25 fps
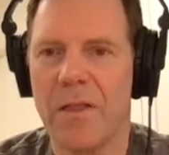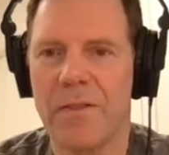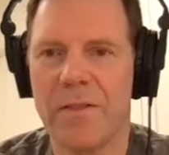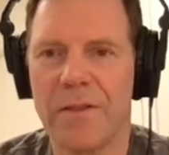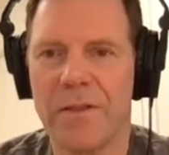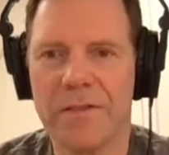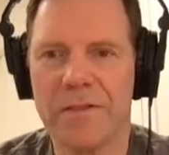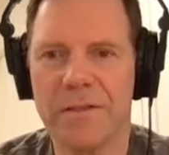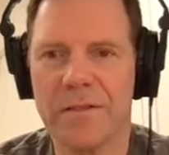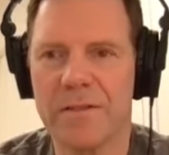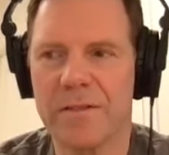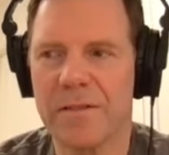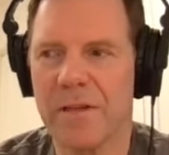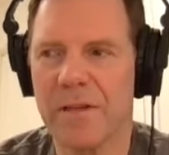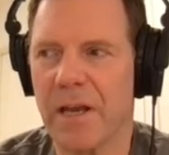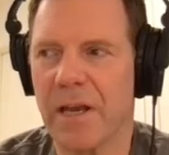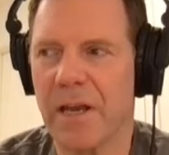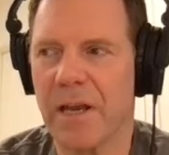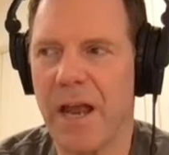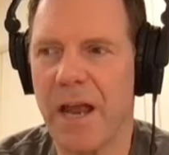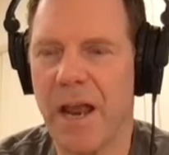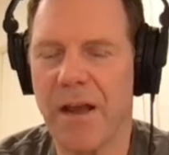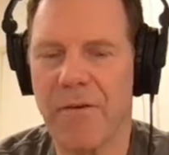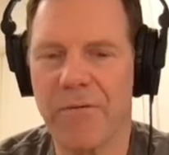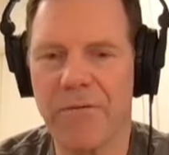This is
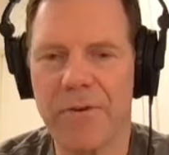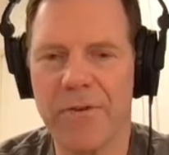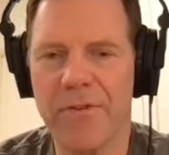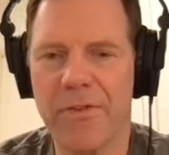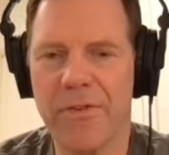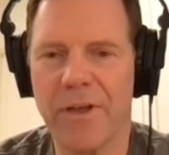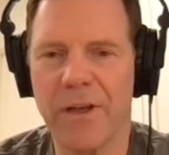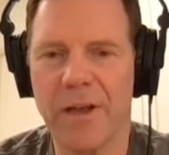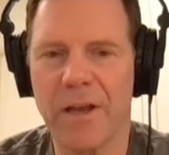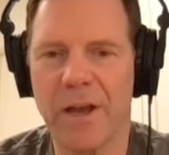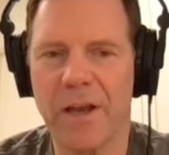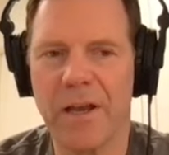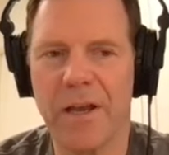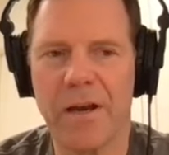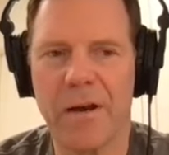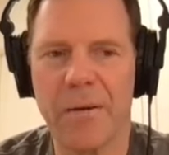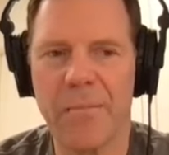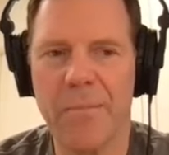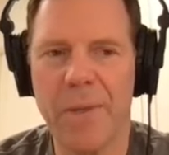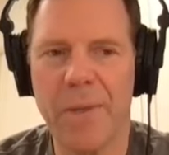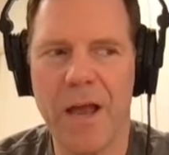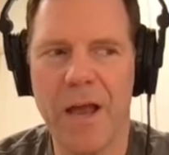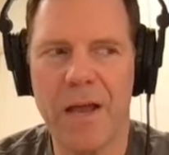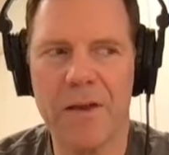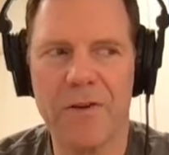like everything I can
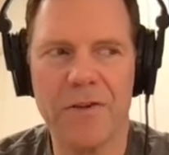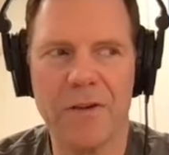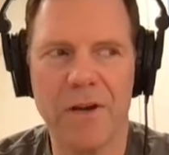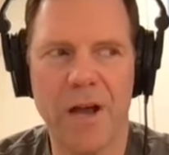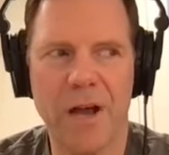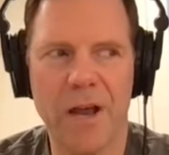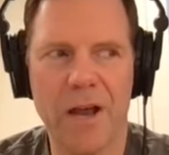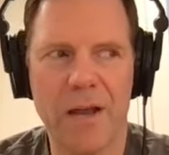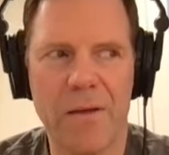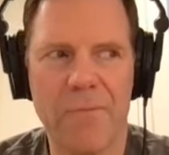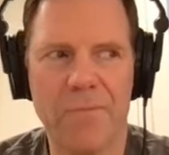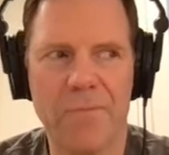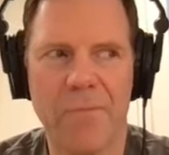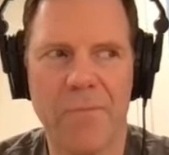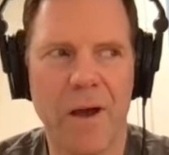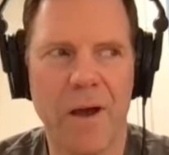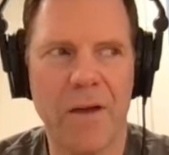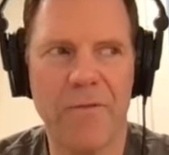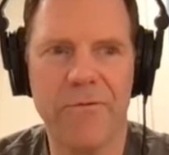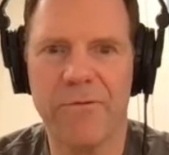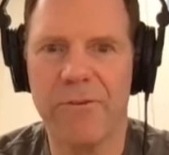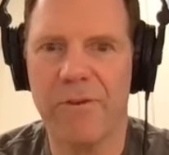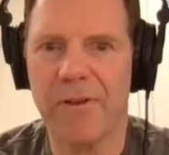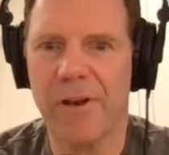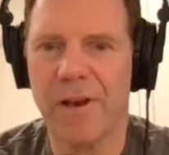imagine. I am.
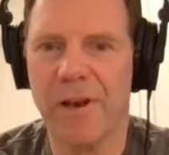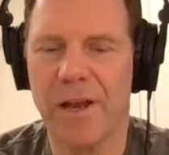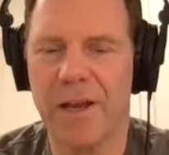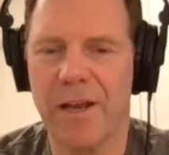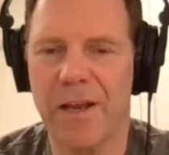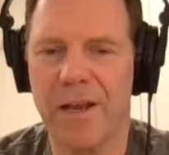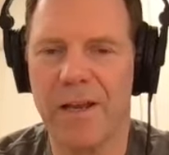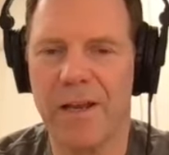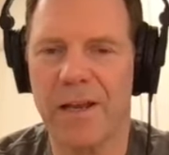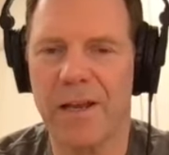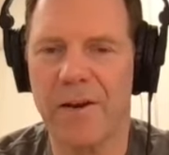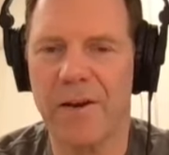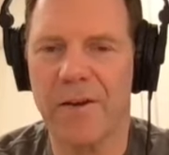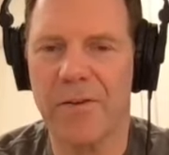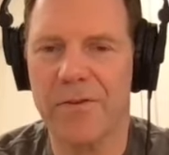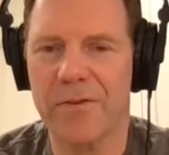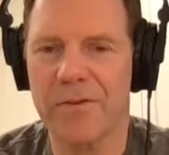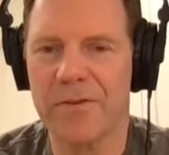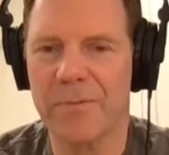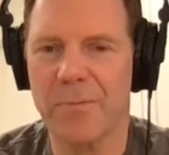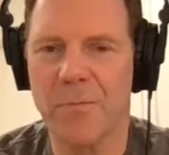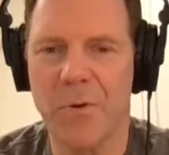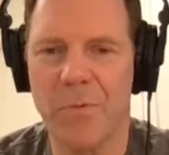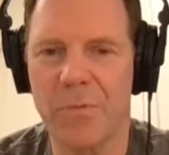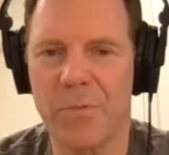I feel like you know.
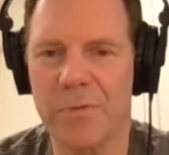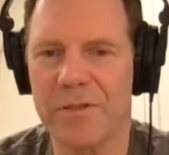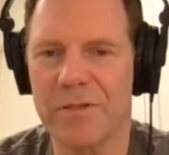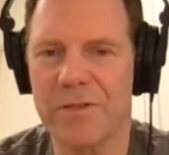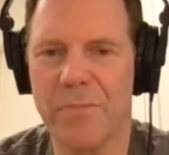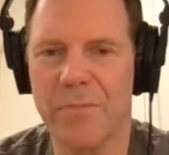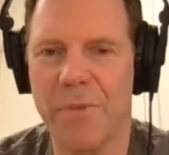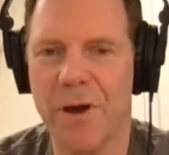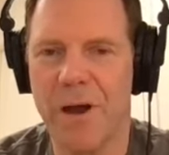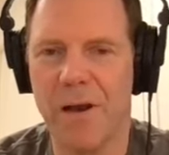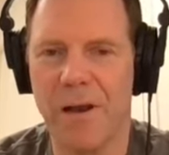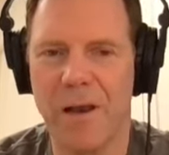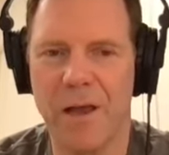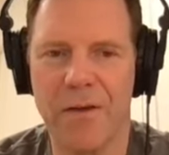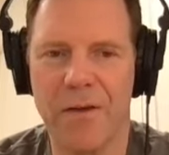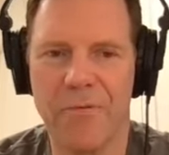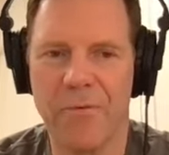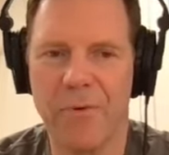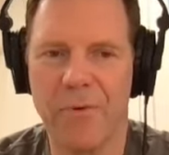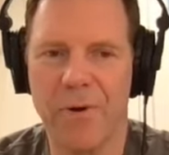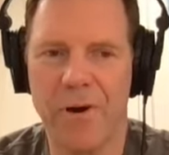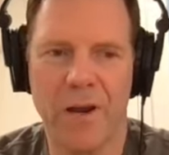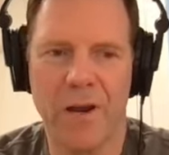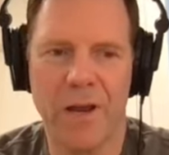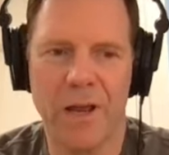There's moments in my life
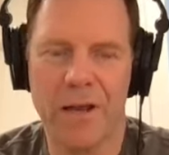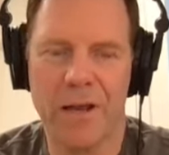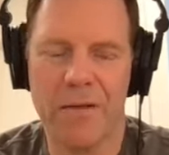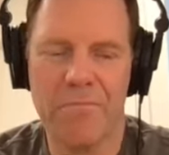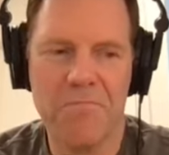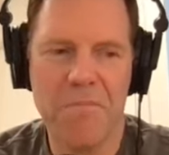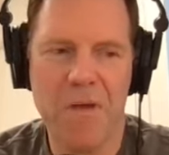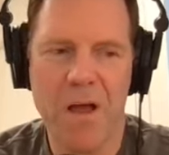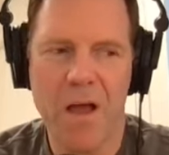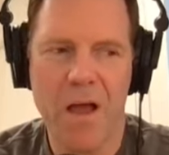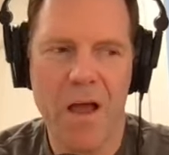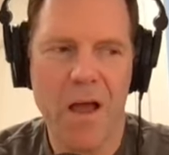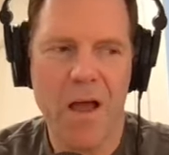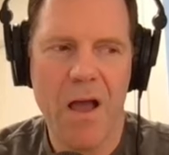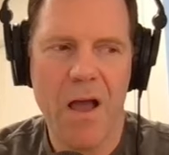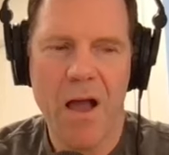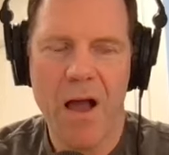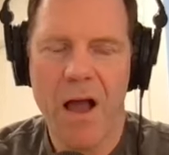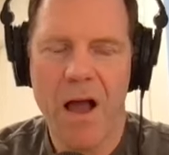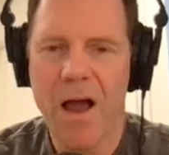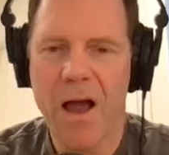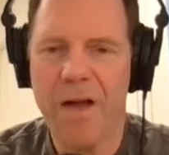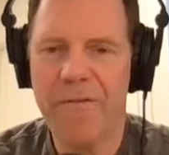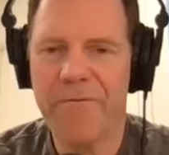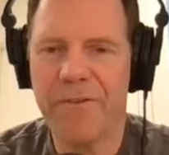where I'm like,
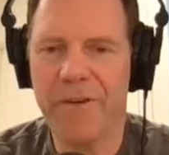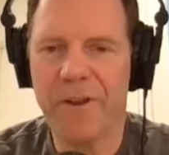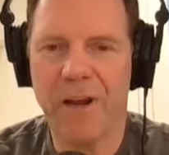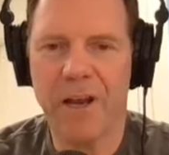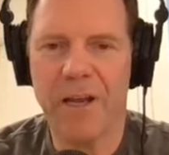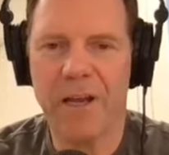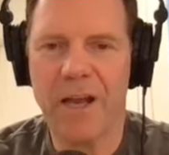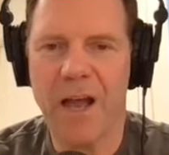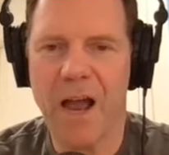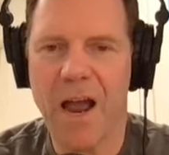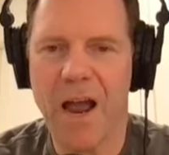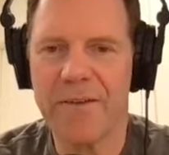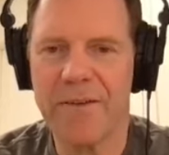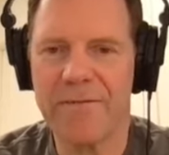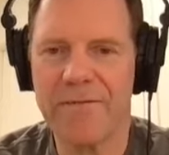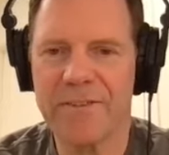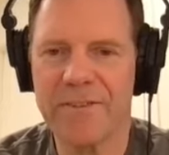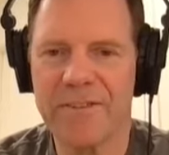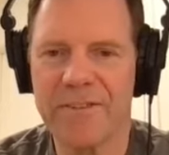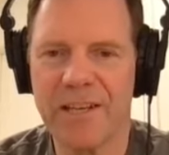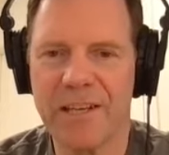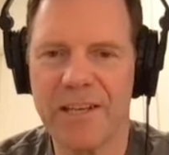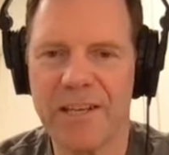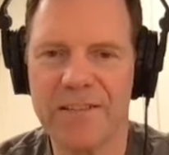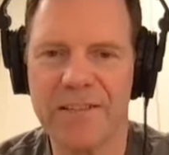I feel like I have
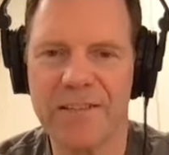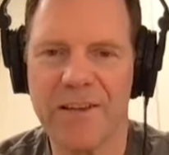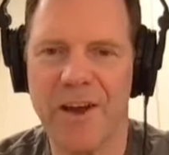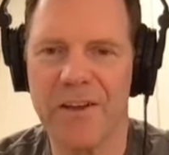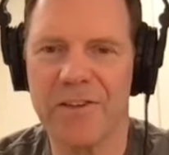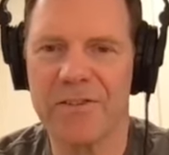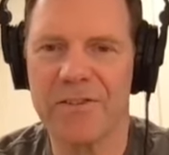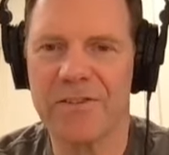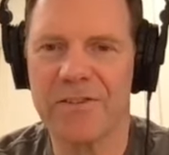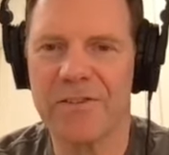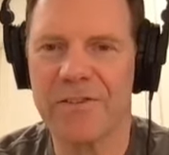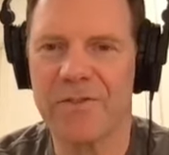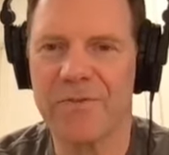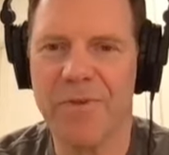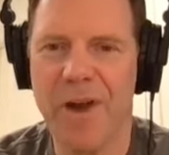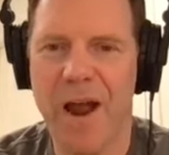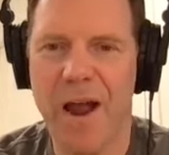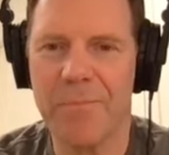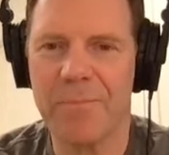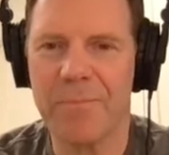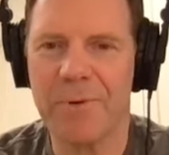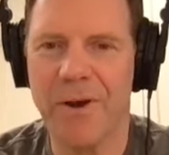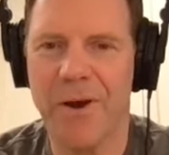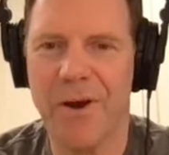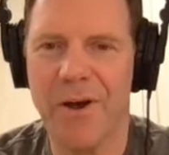six guns
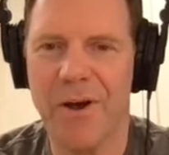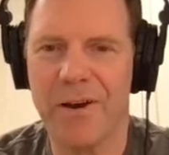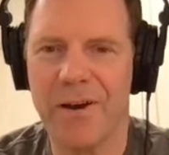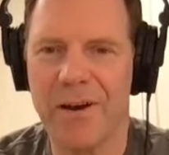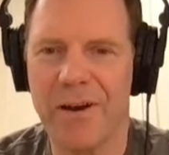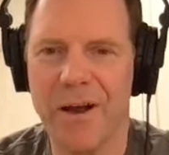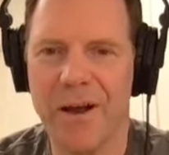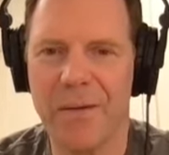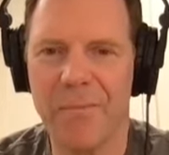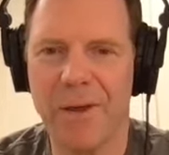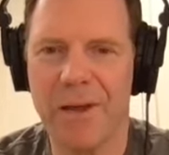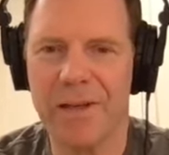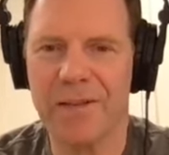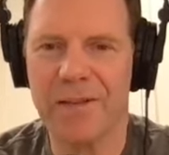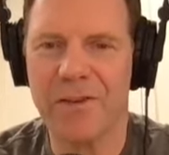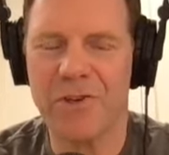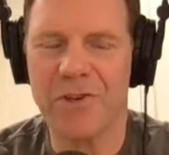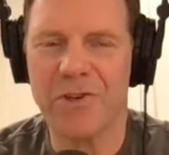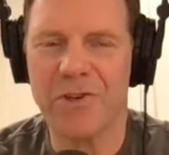strapped on, and I'm yeah.